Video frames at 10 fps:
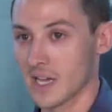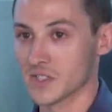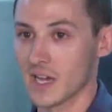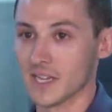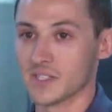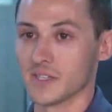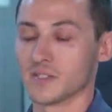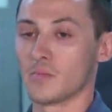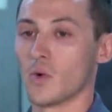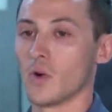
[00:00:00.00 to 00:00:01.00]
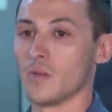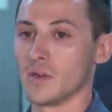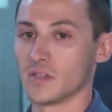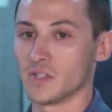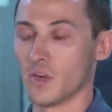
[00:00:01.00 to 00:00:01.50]
And sizing is
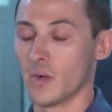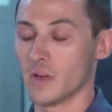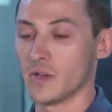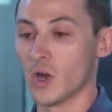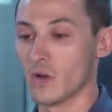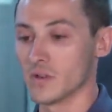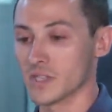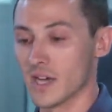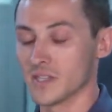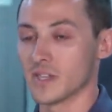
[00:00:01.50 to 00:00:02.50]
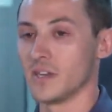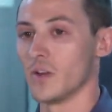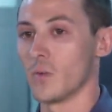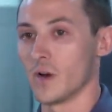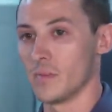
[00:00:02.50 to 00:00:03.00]
important because you don't want to be oversized and
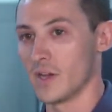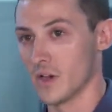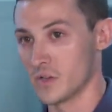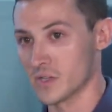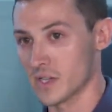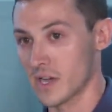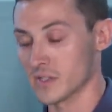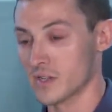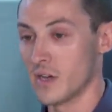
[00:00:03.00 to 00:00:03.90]
you don't want to be undersized.